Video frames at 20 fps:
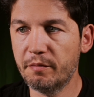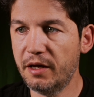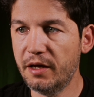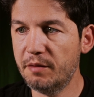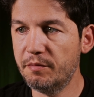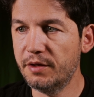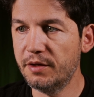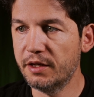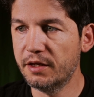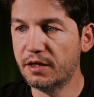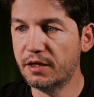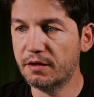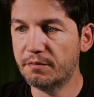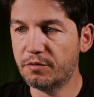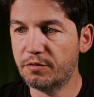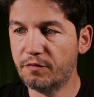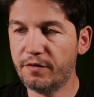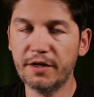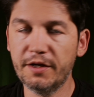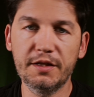Maybe
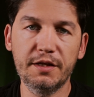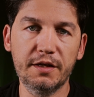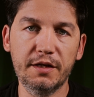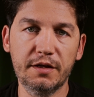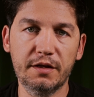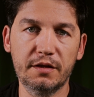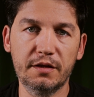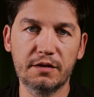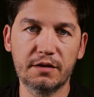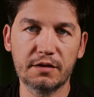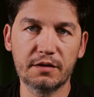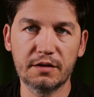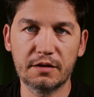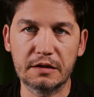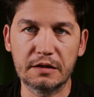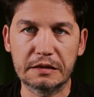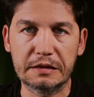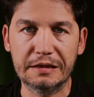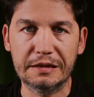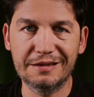providing it
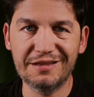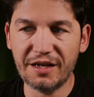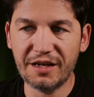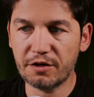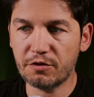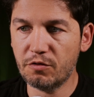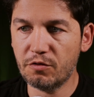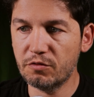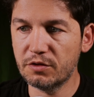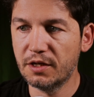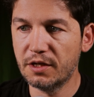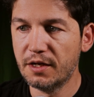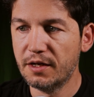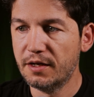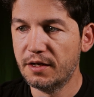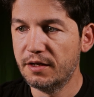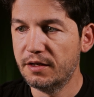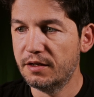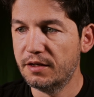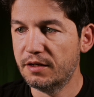the entire code
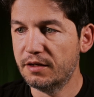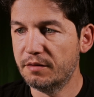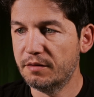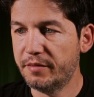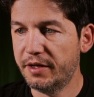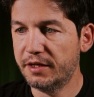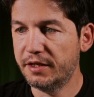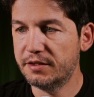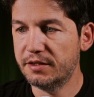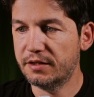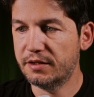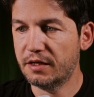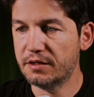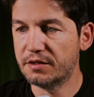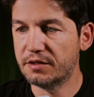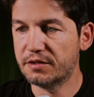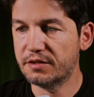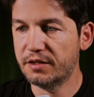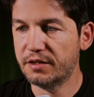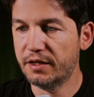makes it
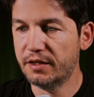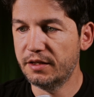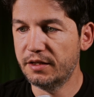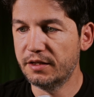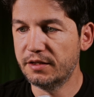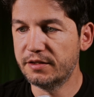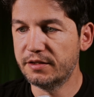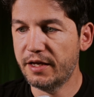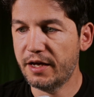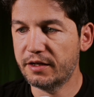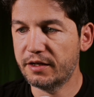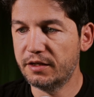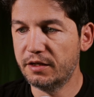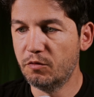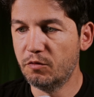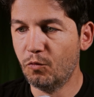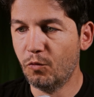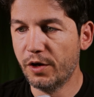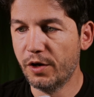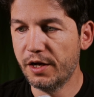understand exactly
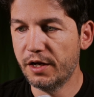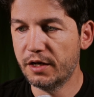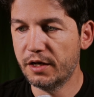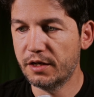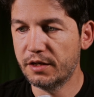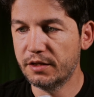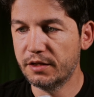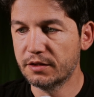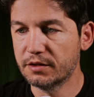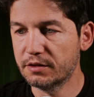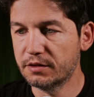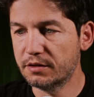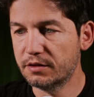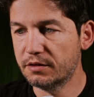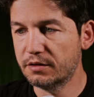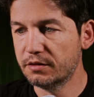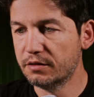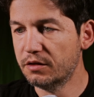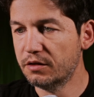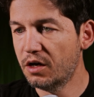where it
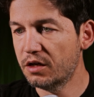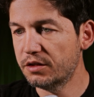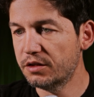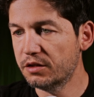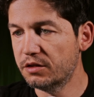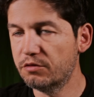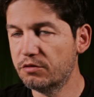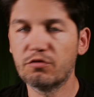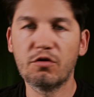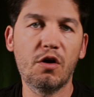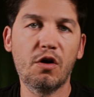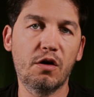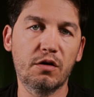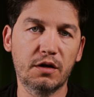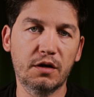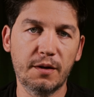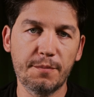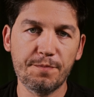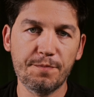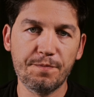got it wrong.